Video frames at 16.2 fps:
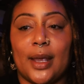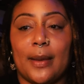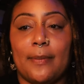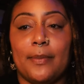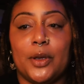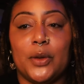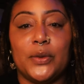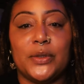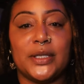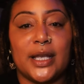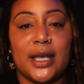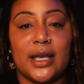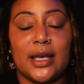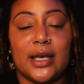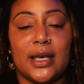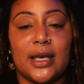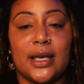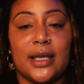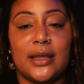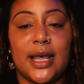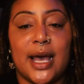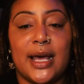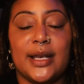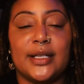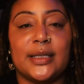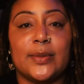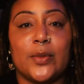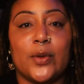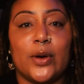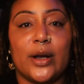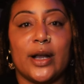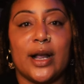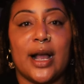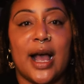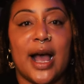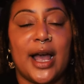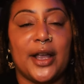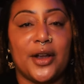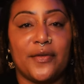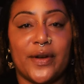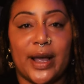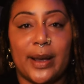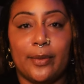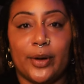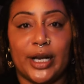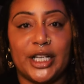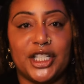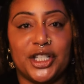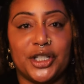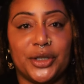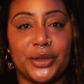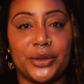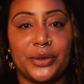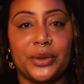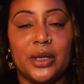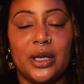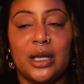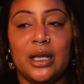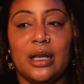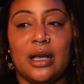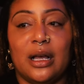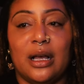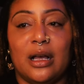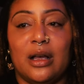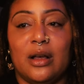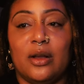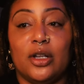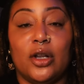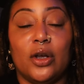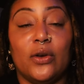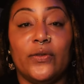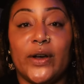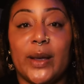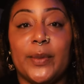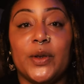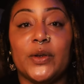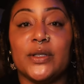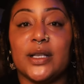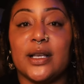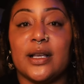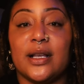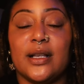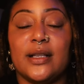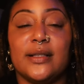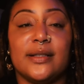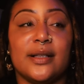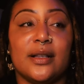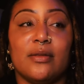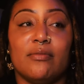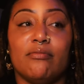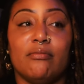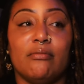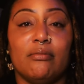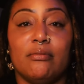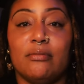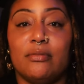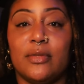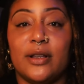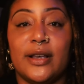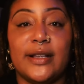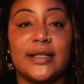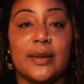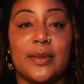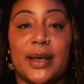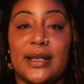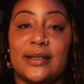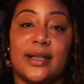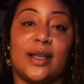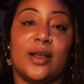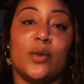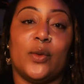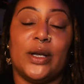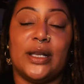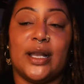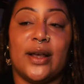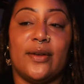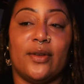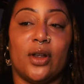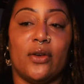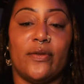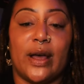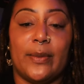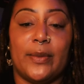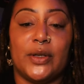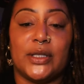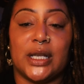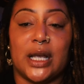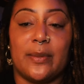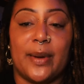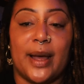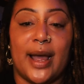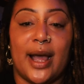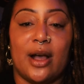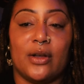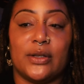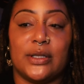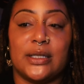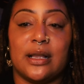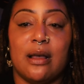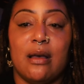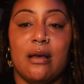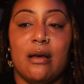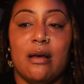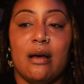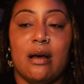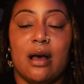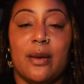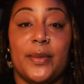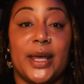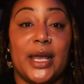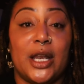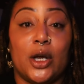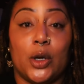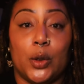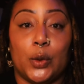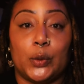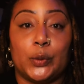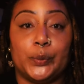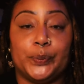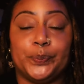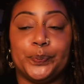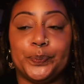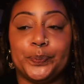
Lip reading: music that is more higher vibrational. Lo-fi music is amazing. We love lo-fi music in my house and home.